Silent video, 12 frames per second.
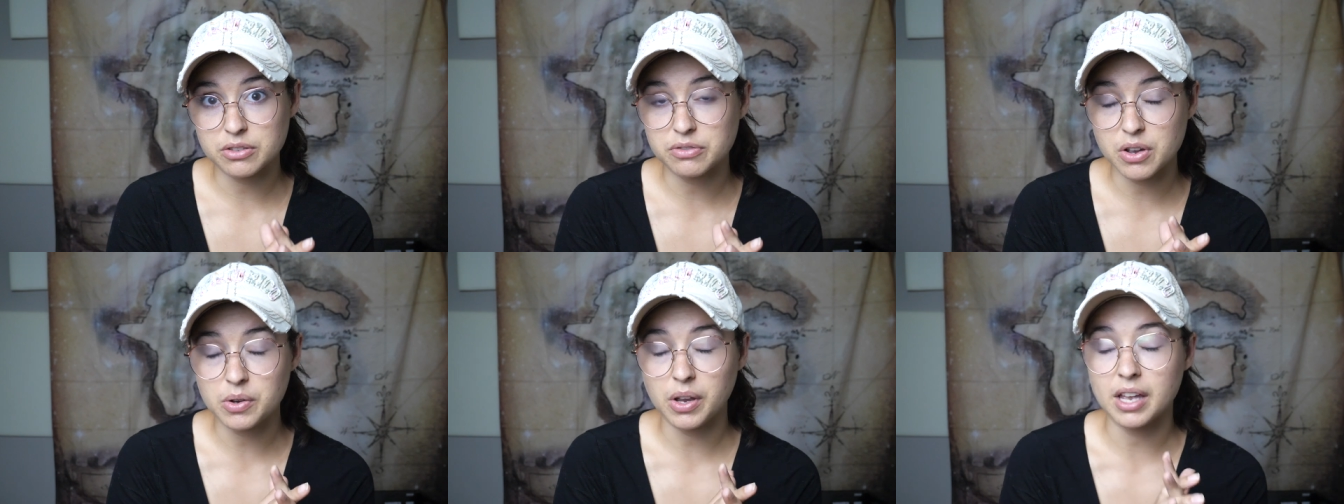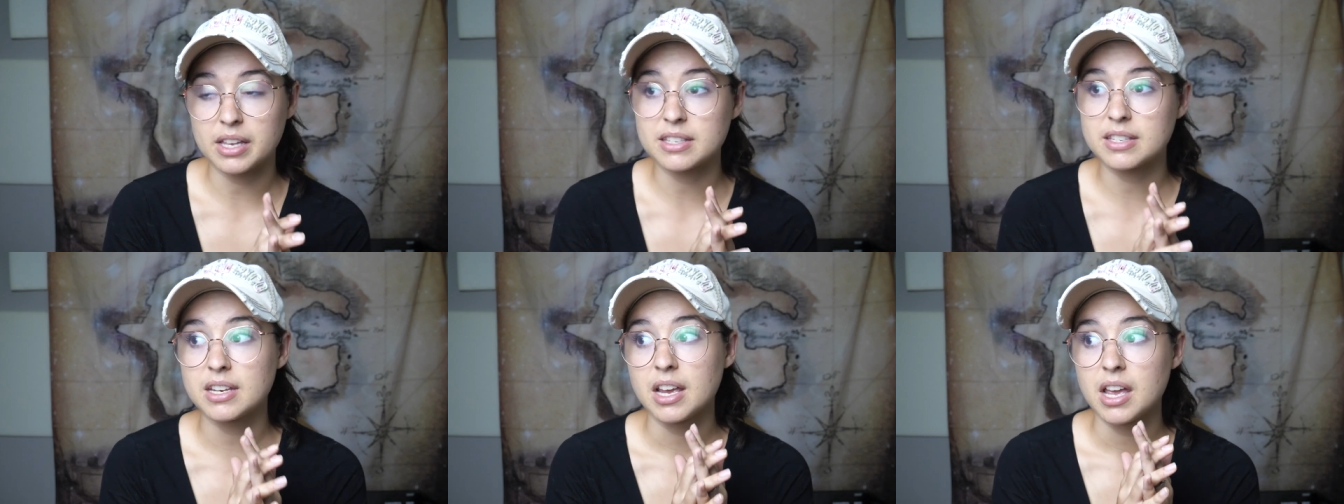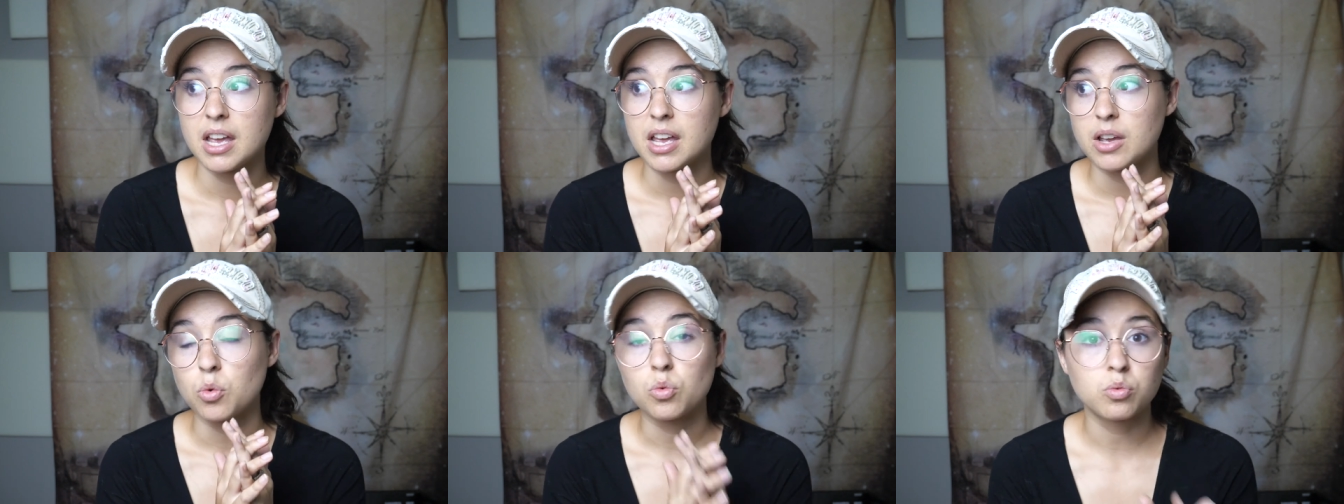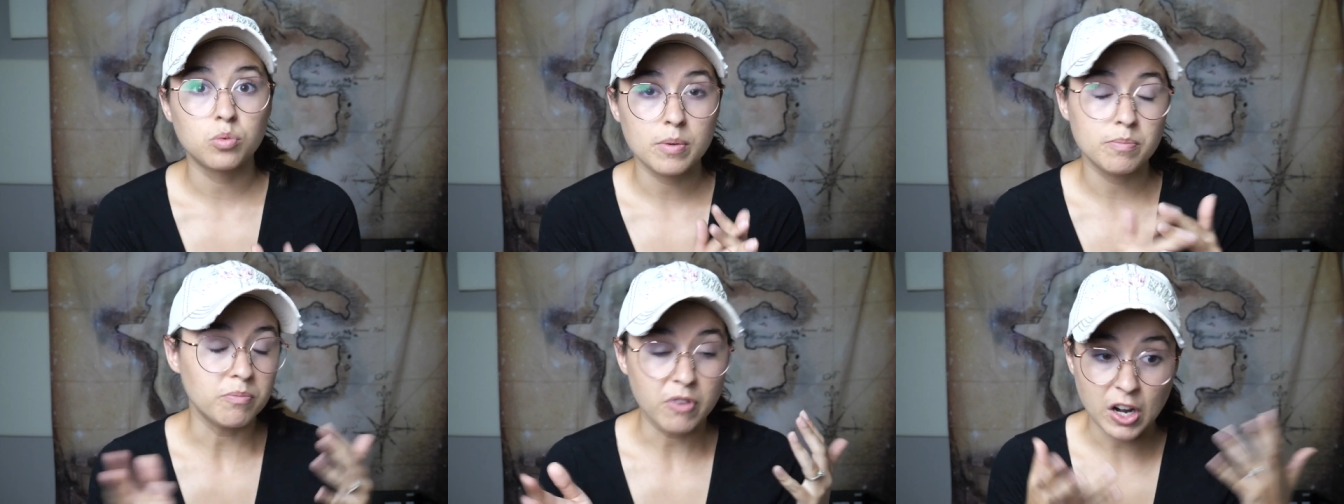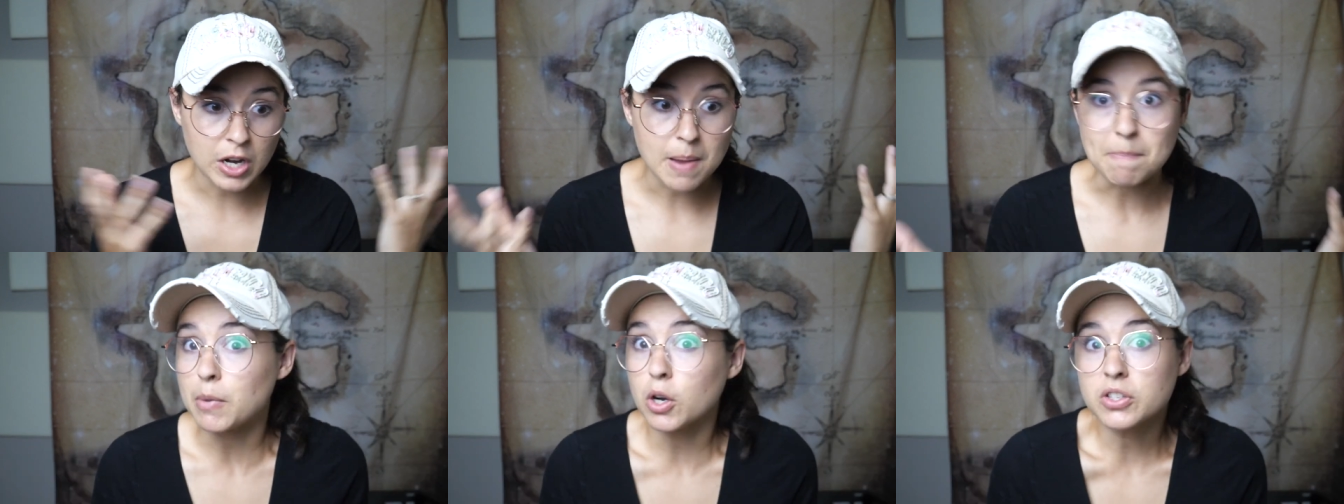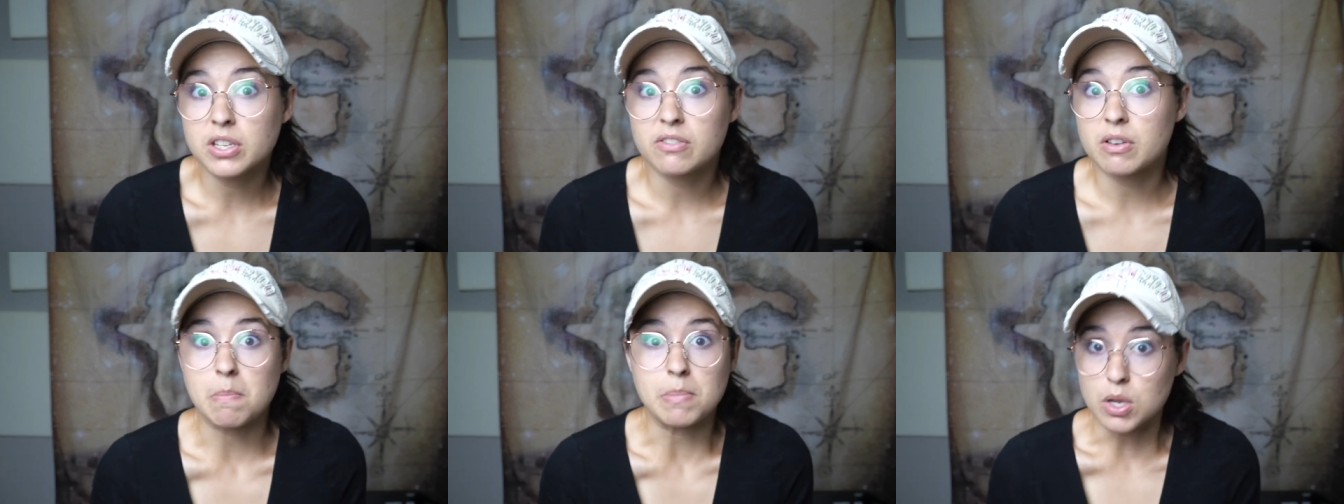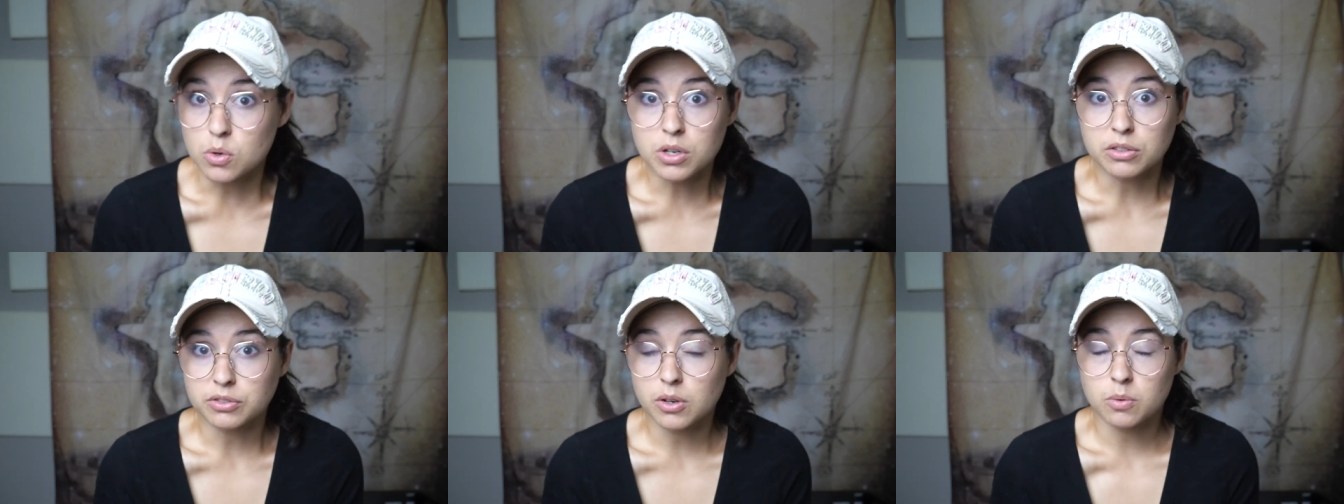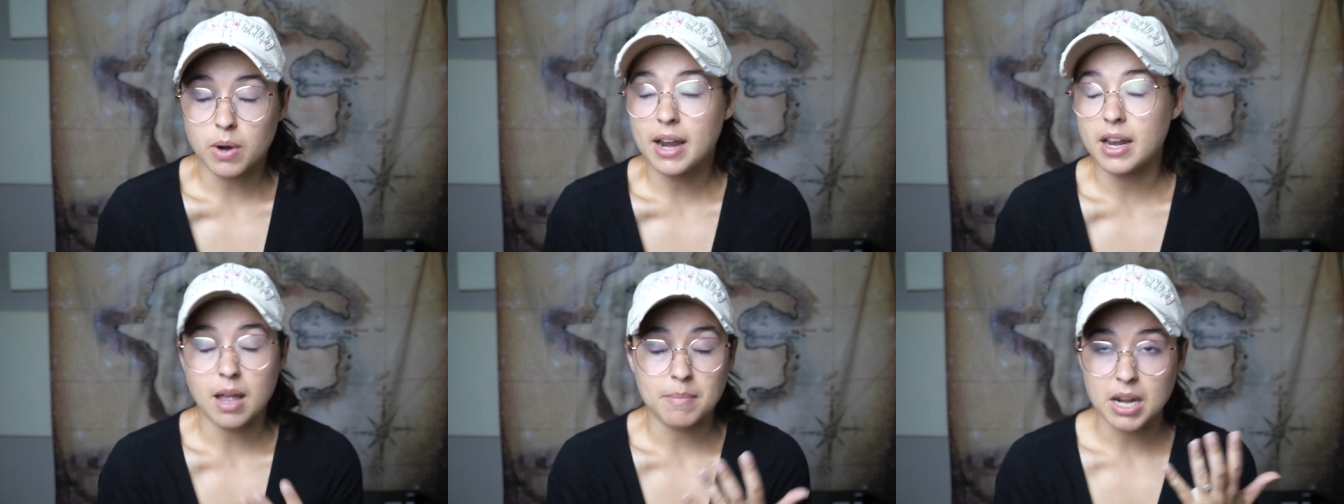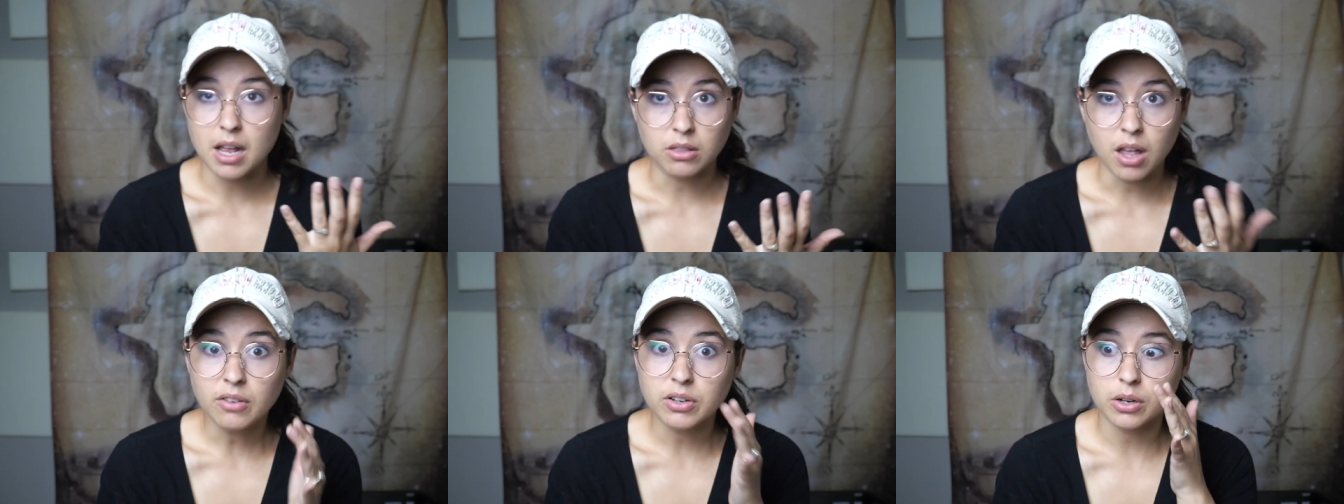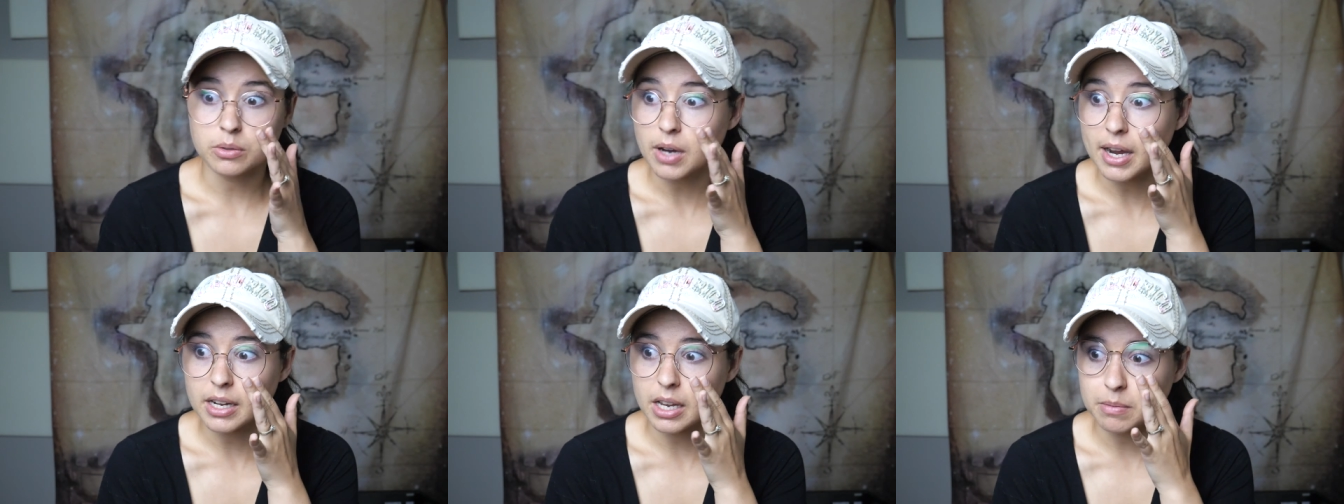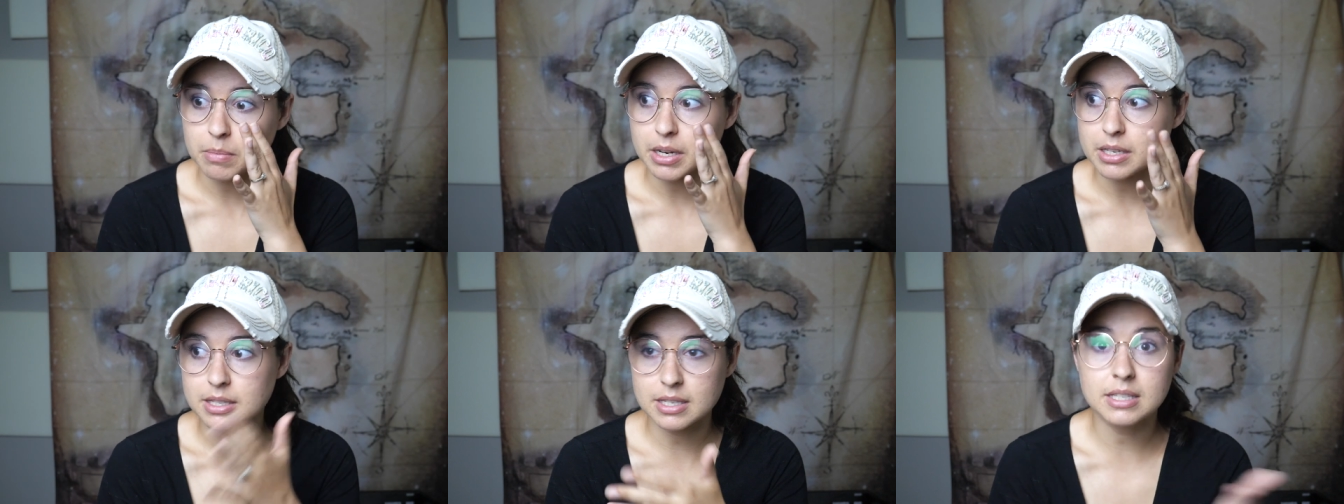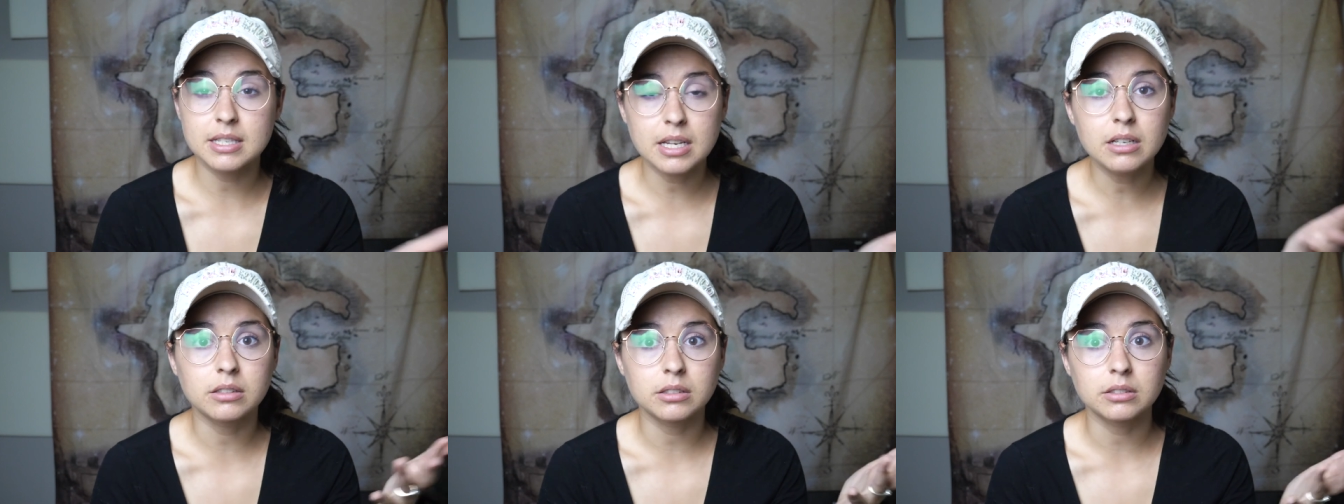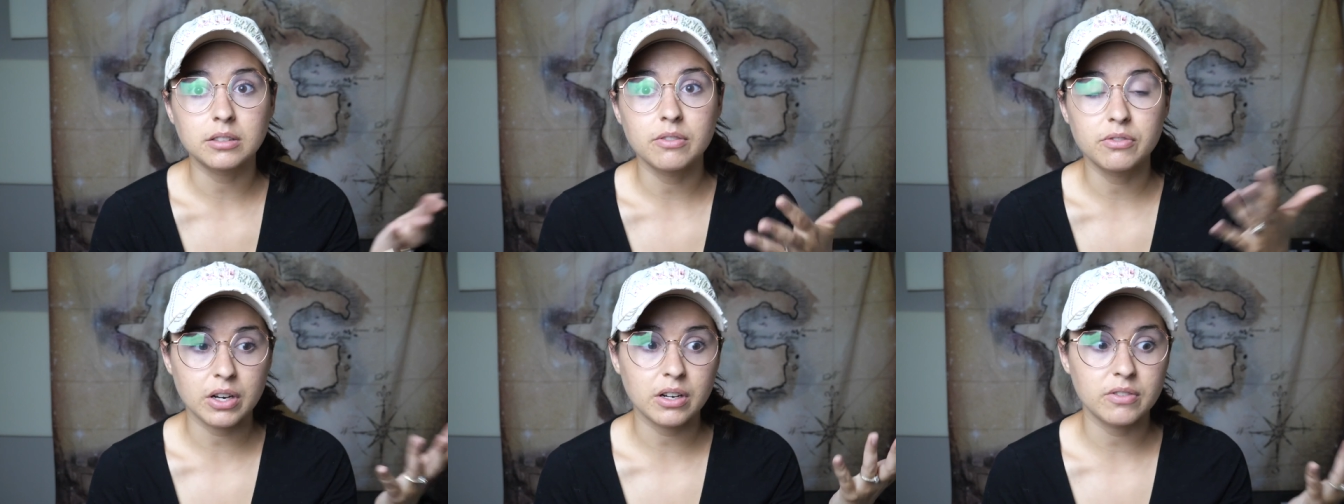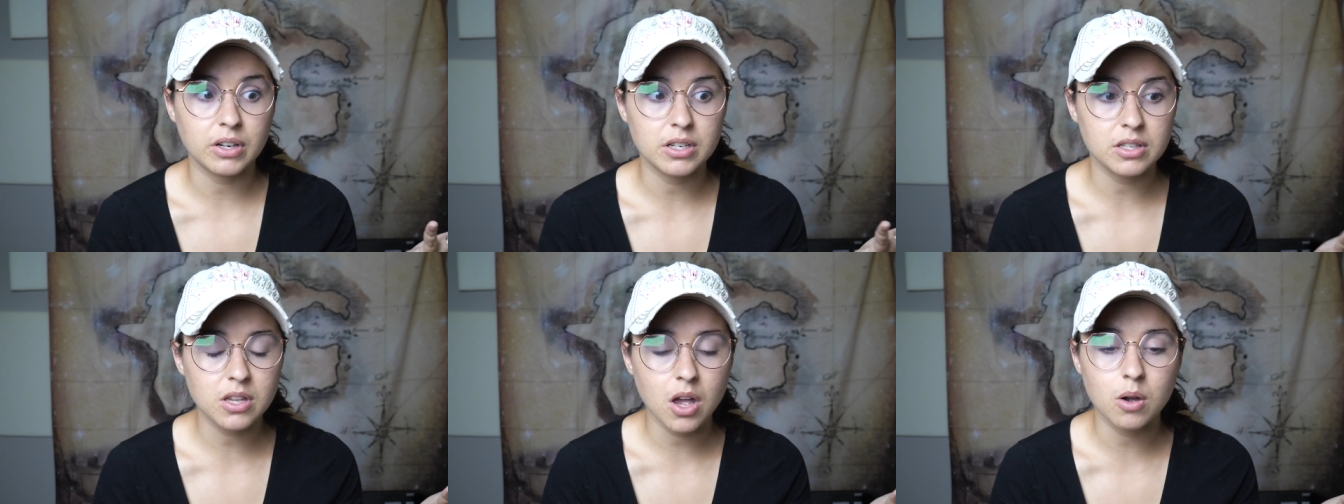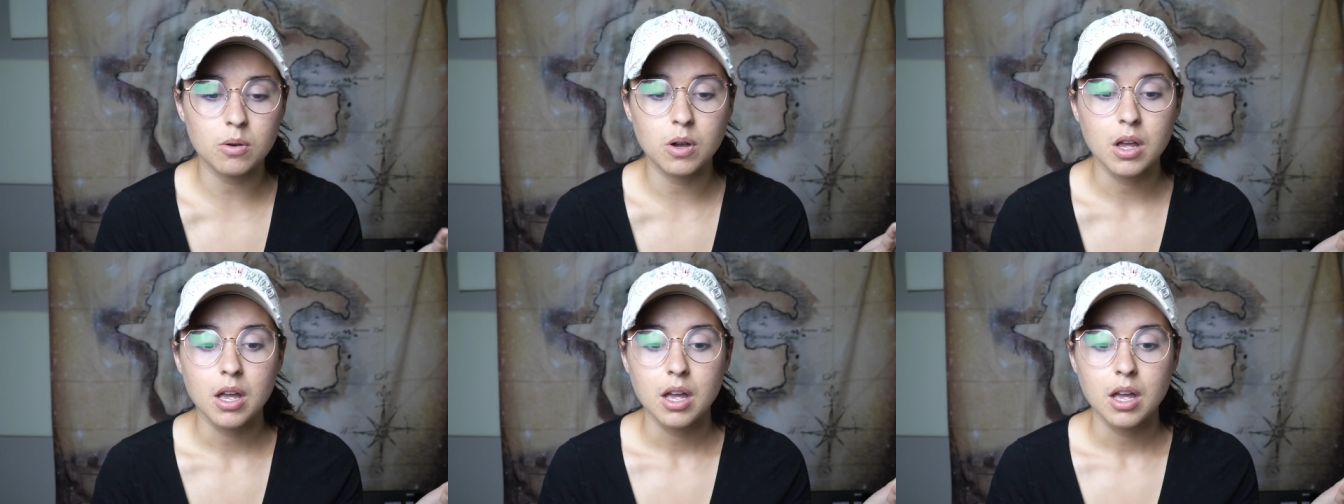focused very immersive and beautiful writing I mean I love her writing but it's still very very slow